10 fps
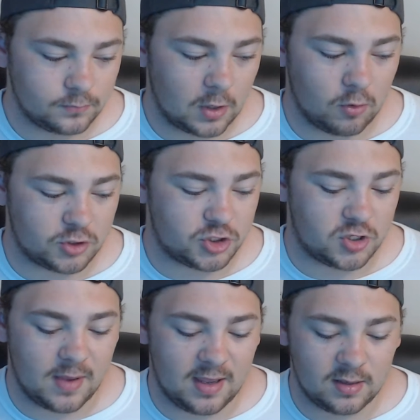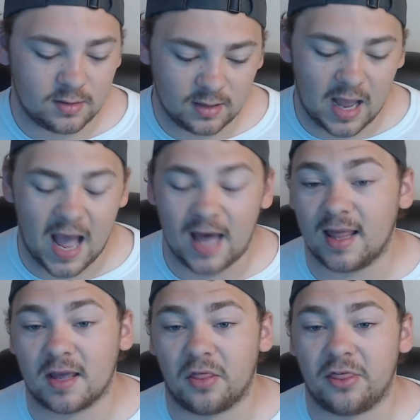which to me, I
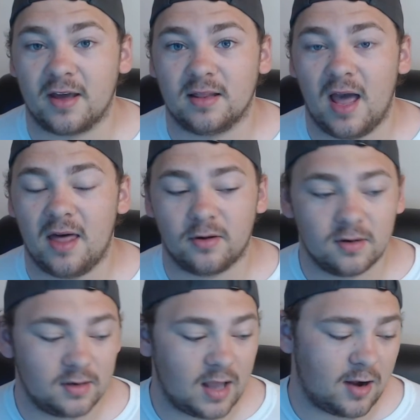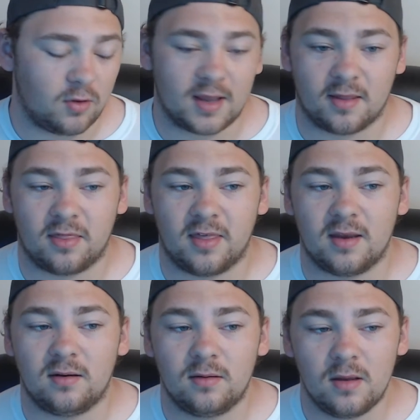like a thick lather. I don't like a thin.